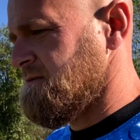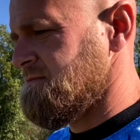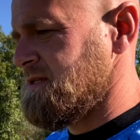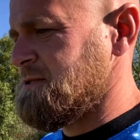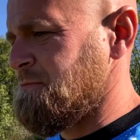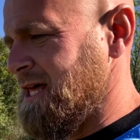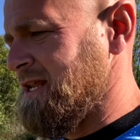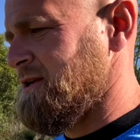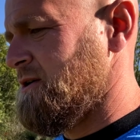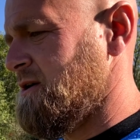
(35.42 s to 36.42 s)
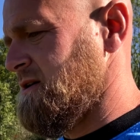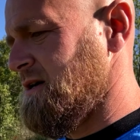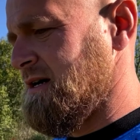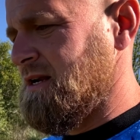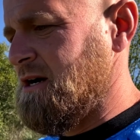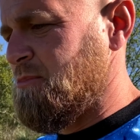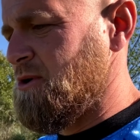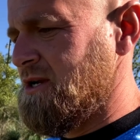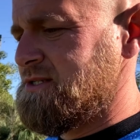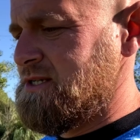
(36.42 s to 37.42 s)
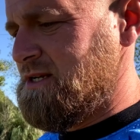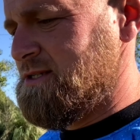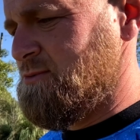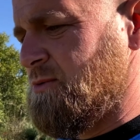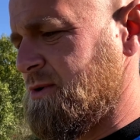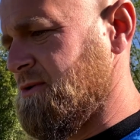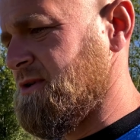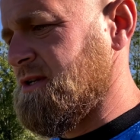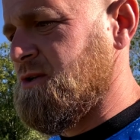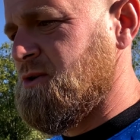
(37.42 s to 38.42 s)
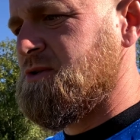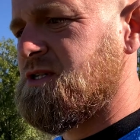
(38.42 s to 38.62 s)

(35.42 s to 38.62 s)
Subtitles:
explaining to her our process, what we're going to do.